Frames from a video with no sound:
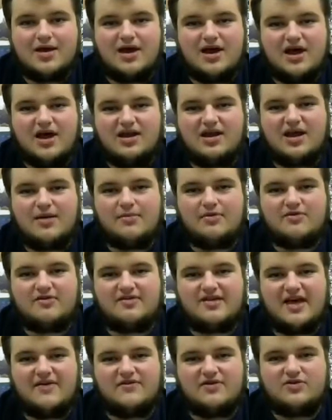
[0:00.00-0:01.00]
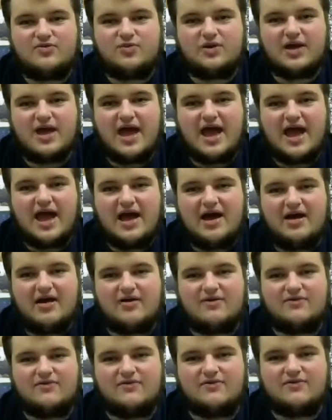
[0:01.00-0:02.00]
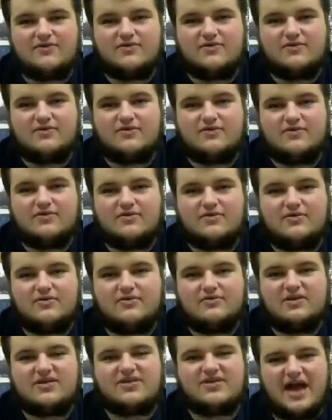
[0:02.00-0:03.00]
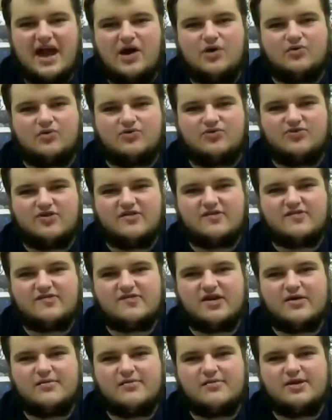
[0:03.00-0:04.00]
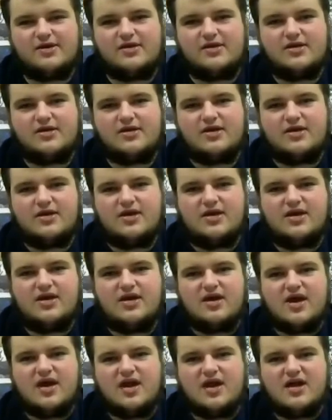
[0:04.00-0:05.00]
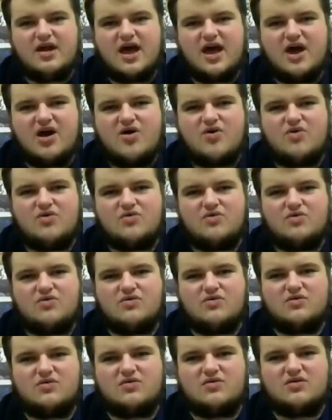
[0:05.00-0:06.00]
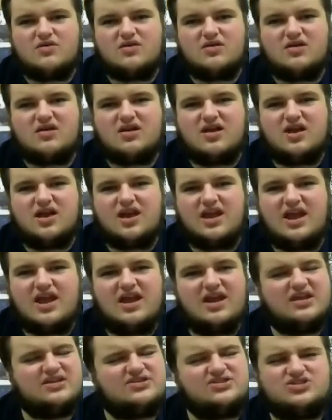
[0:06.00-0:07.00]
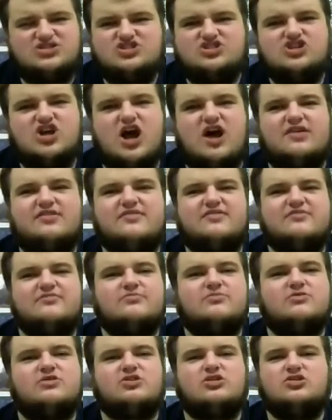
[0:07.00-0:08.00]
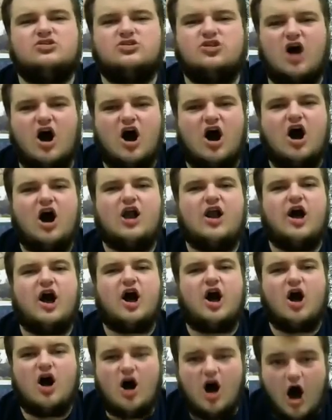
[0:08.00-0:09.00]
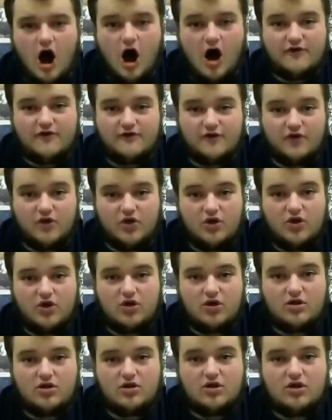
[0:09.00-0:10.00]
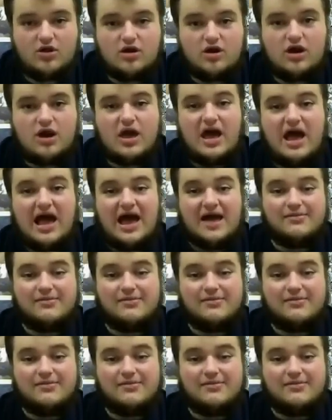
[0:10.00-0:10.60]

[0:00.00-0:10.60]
At number 7, we have the town system. Now, it is just god-awful. I